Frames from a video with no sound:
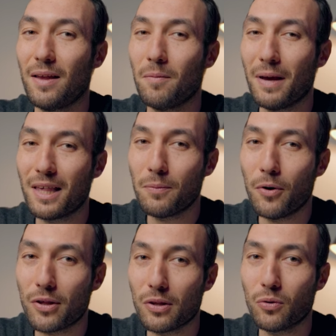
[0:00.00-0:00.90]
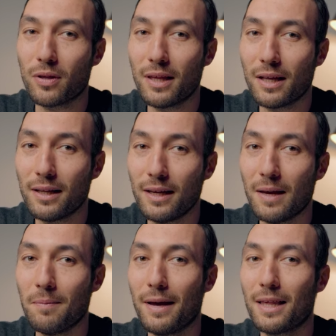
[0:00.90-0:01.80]
it makes the person look
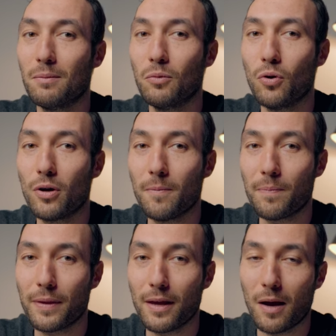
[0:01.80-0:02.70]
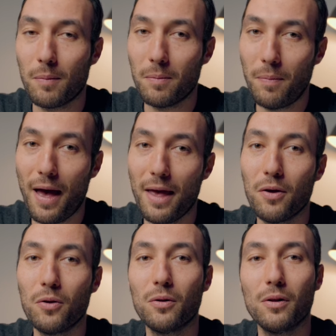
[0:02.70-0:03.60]
sickly, it makes them look a bit
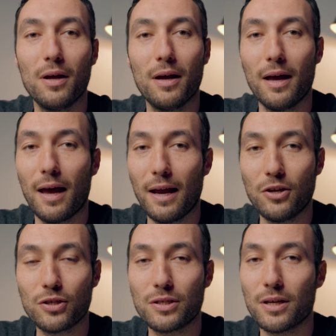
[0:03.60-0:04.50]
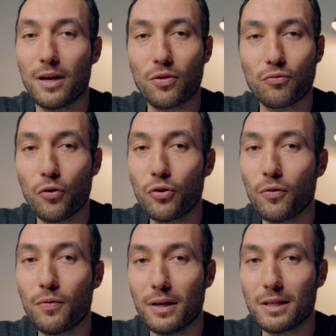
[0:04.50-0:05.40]
pale, it just throws
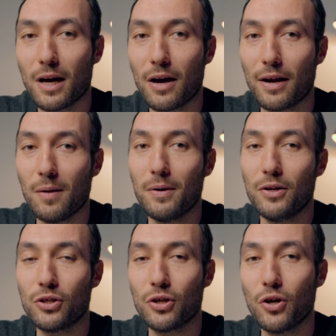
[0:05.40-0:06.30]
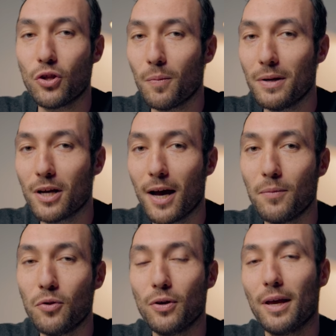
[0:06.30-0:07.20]
off the entire image. So many
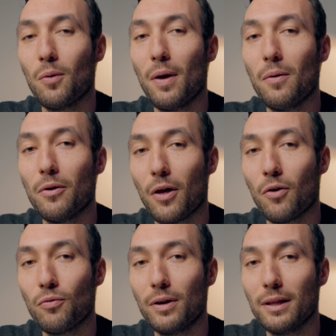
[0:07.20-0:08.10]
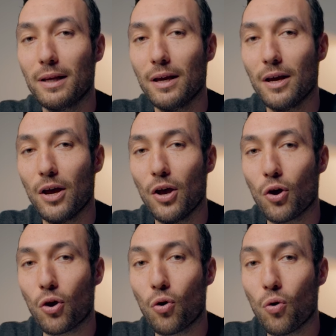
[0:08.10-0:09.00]
times you can get away with a really
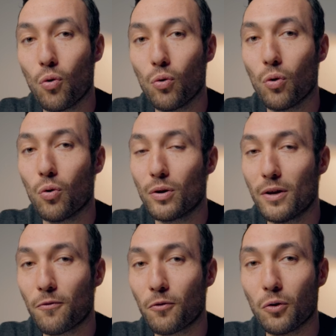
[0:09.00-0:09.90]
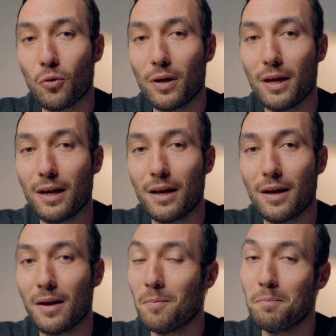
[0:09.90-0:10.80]
cool or different
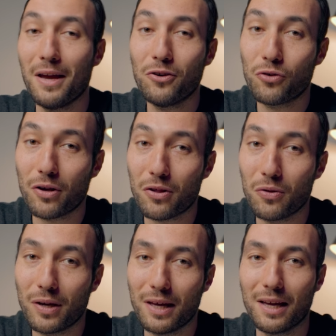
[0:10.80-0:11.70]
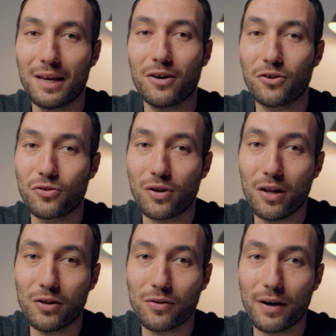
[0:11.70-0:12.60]
looking, matrix looking
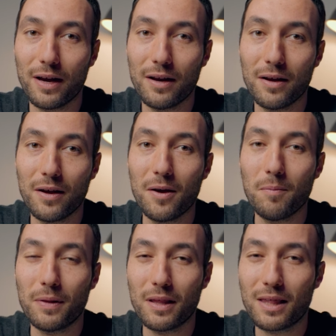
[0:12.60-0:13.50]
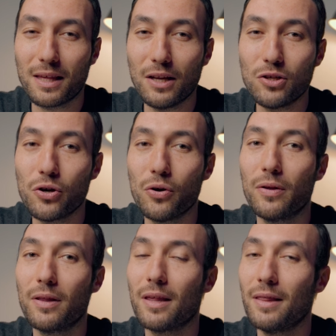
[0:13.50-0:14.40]
color grade, but the skin
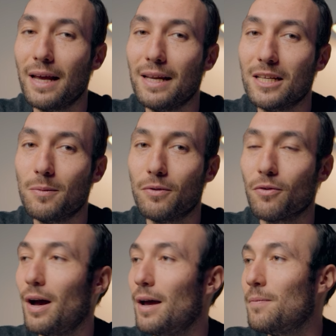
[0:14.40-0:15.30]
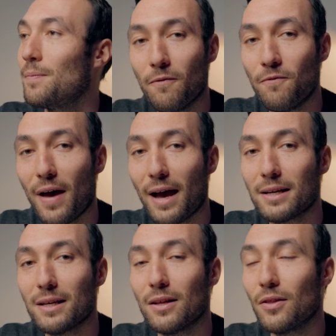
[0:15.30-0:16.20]
tones, they need to be right. In
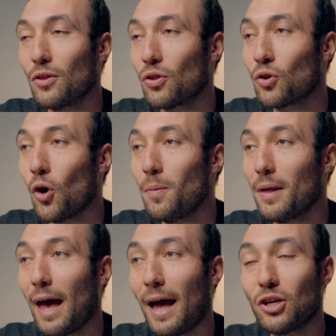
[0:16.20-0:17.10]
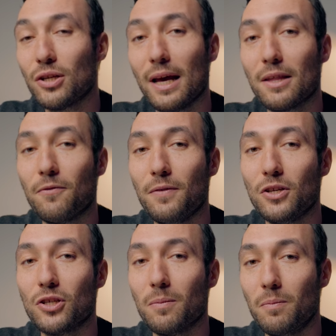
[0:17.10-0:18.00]
fact, the scopes actually has a
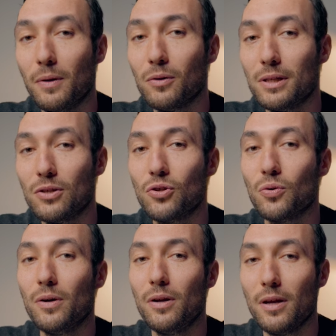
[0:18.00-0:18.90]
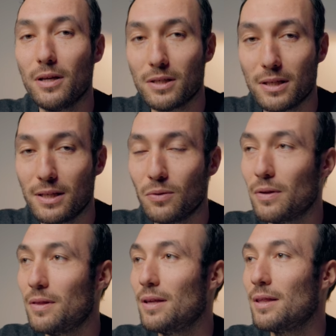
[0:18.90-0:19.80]
feature built into it to deal
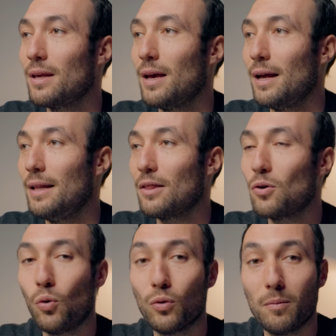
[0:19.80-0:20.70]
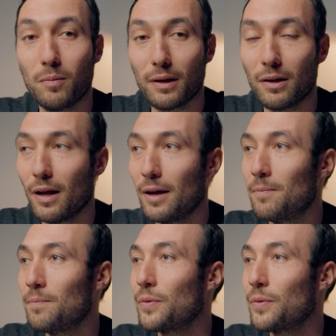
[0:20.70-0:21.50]
with this, and that's called the bloodline.